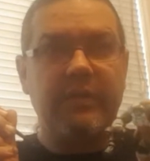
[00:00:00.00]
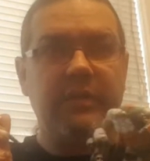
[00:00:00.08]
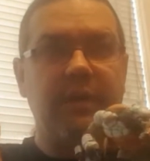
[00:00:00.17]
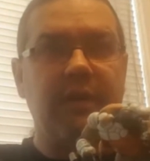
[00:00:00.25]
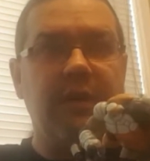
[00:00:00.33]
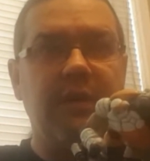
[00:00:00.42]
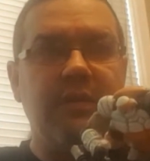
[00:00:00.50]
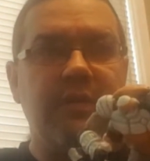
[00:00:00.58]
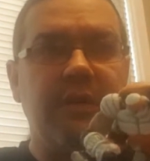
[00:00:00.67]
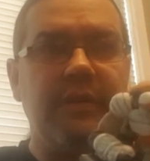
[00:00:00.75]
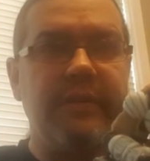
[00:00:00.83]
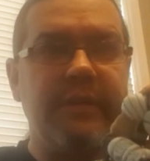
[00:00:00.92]
You can
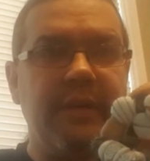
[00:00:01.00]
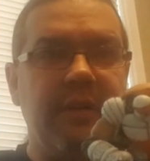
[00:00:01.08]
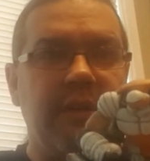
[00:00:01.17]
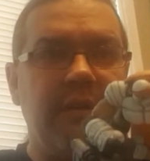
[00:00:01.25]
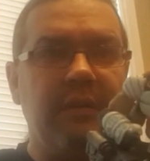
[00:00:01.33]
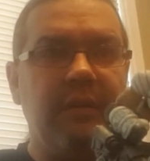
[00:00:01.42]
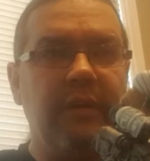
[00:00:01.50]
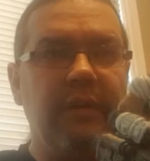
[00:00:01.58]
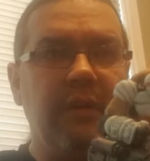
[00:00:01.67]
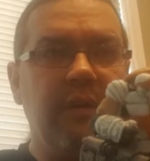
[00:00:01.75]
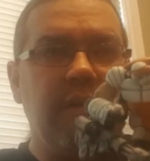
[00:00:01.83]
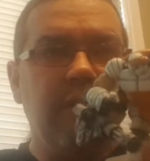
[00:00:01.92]
start to see that,
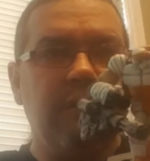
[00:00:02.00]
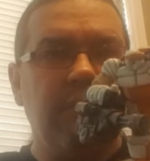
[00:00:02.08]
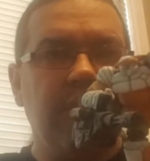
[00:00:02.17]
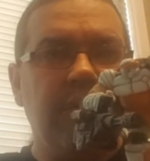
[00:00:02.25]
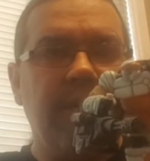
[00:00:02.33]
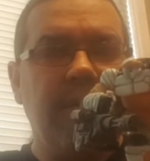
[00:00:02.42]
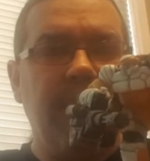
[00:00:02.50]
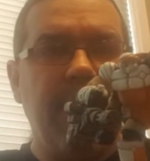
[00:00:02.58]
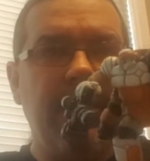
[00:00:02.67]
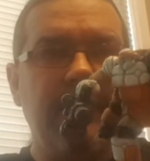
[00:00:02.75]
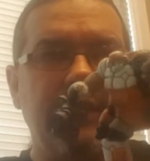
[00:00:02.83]
it's